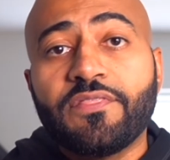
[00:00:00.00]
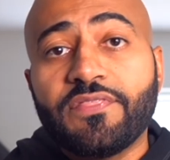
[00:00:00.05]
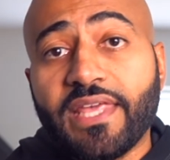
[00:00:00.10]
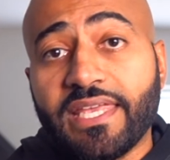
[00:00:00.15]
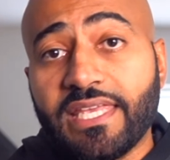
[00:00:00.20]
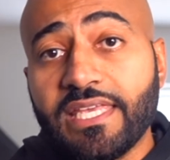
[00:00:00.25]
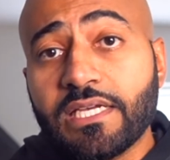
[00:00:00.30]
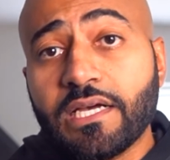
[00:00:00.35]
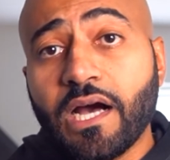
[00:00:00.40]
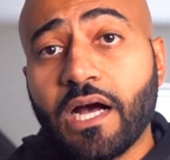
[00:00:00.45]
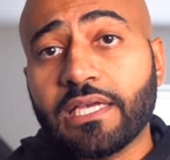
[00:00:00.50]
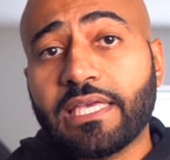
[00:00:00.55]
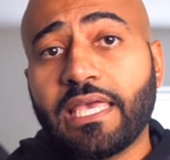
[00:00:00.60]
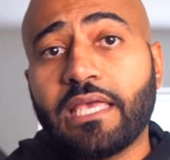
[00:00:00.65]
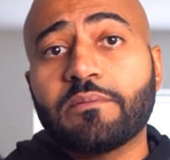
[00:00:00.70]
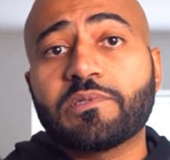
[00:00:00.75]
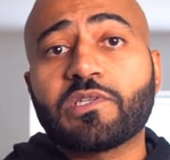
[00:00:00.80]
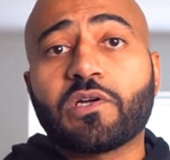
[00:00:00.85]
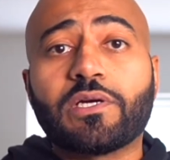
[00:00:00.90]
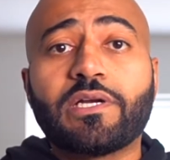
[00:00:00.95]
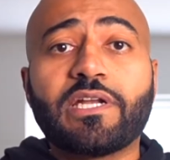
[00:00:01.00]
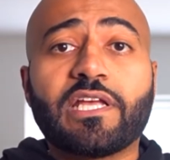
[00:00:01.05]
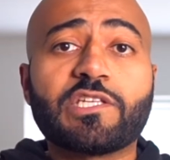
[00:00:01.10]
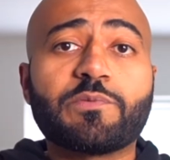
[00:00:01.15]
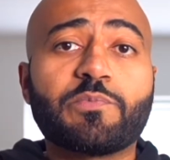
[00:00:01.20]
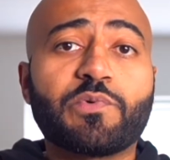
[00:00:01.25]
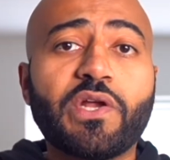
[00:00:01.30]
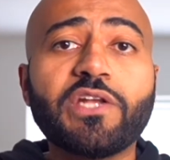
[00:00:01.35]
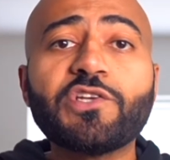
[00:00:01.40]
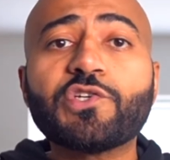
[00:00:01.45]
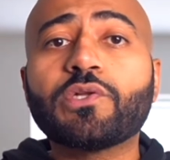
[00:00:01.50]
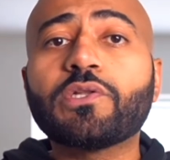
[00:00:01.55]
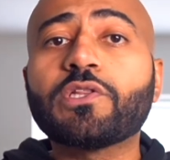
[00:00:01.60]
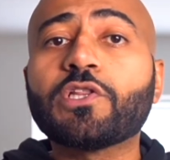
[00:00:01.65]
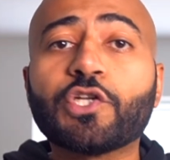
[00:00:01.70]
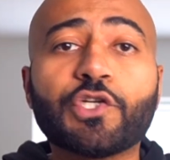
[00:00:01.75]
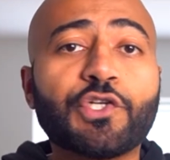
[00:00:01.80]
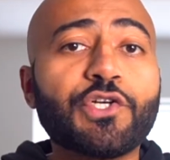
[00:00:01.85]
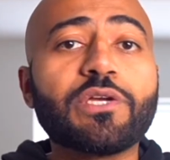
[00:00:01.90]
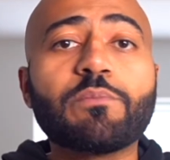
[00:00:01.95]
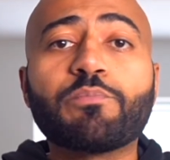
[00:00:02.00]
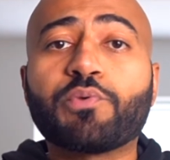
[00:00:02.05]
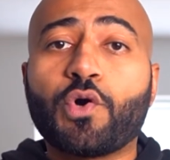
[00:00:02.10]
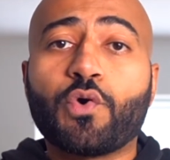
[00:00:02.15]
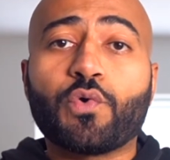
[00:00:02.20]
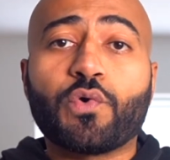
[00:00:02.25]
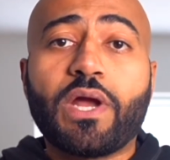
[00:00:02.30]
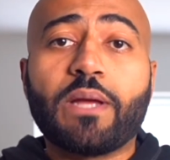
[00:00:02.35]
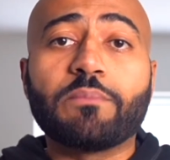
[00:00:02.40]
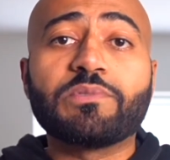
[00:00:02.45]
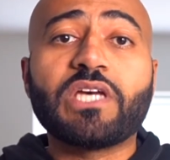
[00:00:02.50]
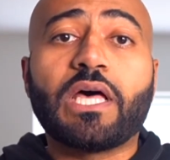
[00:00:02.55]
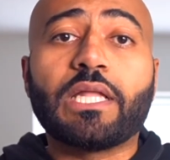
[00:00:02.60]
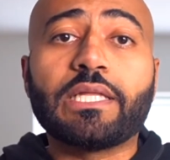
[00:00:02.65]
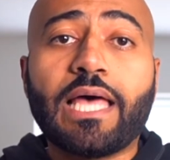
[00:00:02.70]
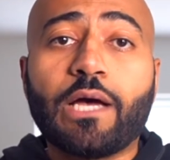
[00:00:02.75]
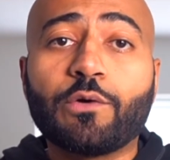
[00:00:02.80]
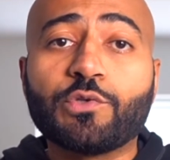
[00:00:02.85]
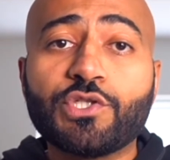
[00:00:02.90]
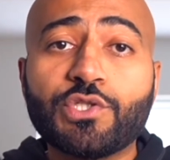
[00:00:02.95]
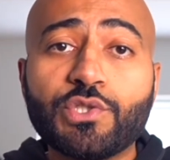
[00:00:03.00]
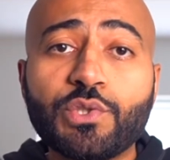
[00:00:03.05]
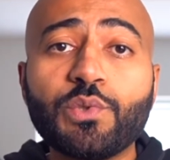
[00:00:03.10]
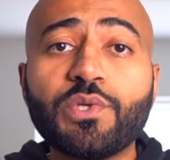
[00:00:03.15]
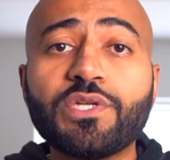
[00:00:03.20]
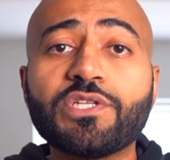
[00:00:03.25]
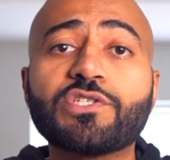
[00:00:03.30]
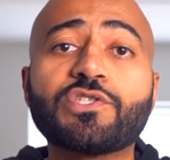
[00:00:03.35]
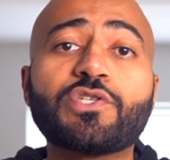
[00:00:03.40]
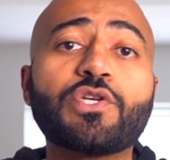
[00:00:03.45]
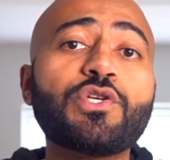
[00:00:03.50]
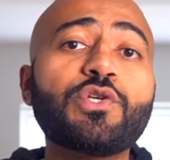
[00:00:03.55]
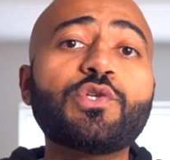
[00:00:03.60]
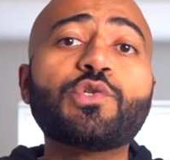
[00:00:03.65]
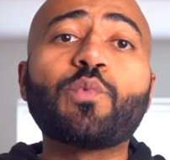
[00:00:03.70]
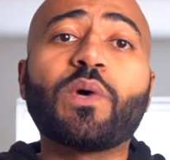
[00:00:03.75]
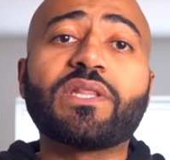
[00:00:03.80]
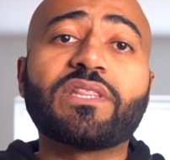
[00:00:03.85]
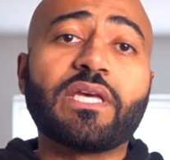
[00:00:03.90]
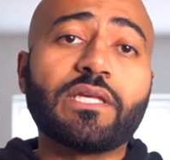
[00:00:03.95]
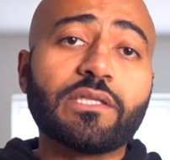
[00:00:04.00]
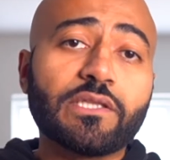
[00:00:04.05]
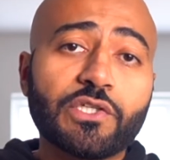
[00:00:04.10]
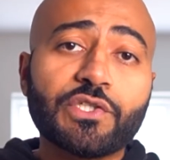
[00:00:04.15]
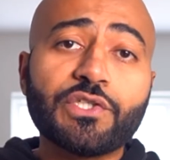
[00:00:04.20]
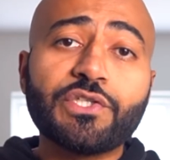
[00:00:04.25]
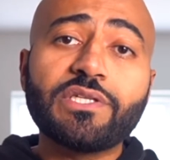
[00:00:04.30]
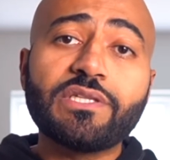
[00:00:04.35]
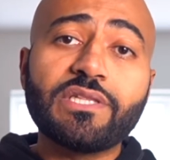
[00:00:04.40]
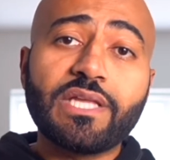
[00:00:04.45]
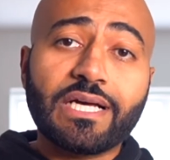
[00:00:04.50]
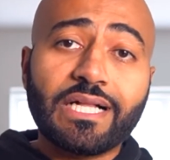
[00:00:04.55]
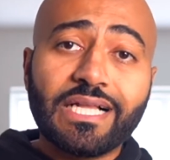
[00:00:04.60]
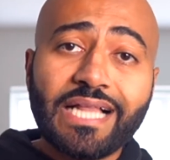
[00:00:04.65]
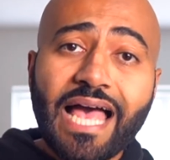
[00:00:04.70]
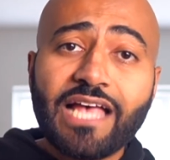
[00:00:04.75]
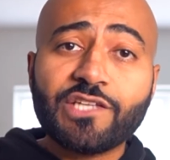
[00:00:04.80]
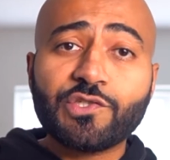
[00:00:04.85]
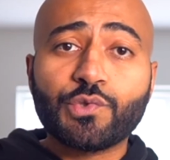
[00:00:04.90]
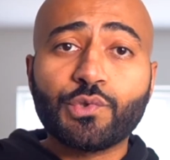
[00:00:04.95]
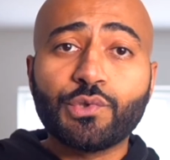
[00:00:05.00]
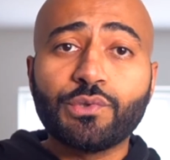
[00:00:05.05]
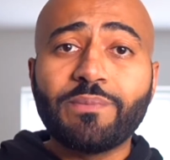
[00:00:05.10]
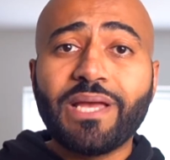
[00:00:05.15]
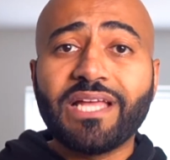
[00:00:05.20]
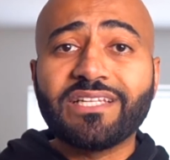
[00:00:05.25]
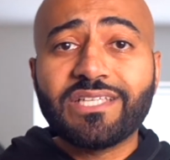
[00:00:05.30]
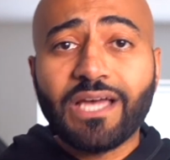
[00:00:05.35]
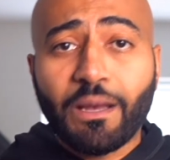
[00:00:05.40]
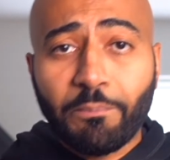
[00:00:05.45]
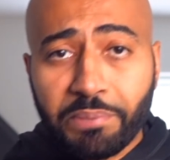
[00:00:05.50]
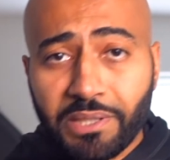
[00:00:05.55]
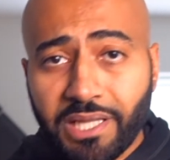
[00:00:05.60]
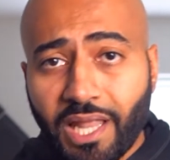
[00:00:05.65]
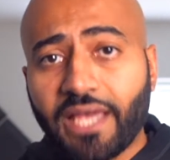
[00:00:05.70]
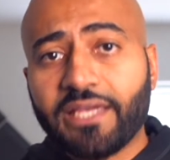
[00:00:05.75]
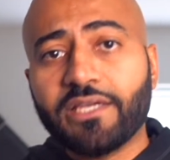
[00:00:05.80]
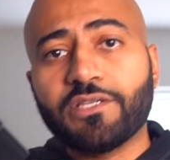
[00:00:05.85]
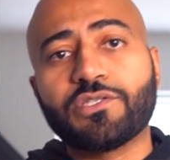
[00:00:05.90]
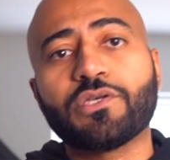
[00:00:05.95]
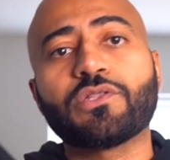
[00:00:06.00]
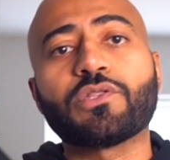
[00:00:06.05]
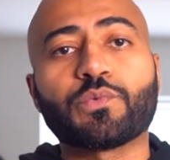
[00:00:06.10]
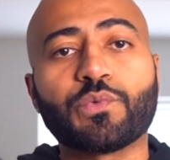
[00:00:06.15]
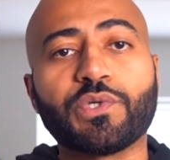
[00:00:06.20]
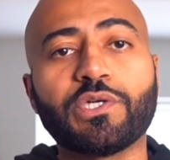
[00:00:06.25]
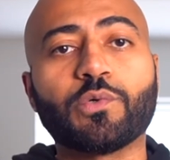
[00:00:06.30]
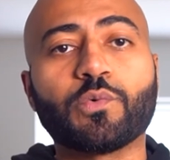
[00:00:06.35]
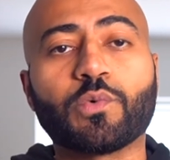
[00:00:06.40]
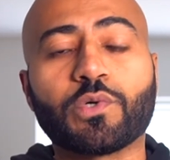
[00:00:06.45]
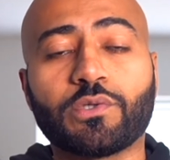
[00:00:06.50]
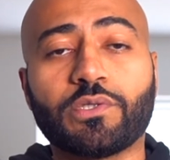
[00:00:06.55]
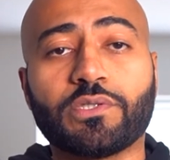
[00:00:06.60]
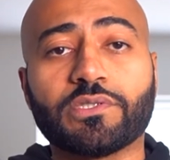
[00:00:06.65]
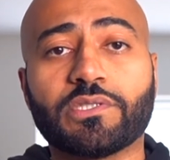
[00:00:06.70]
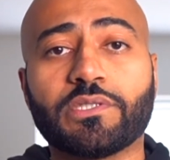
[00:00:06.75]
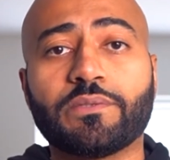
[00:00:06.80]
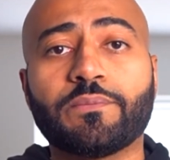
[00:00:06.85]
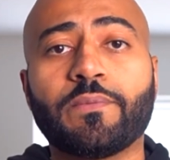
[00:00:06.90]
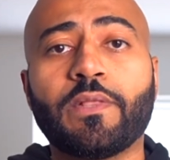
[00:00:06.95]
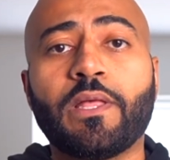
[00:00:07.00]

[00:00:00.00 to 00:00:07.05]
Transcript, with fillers: The Econ Games are an experiential learning program to allow students to use what they learned in the classroom and to apply it to the real world.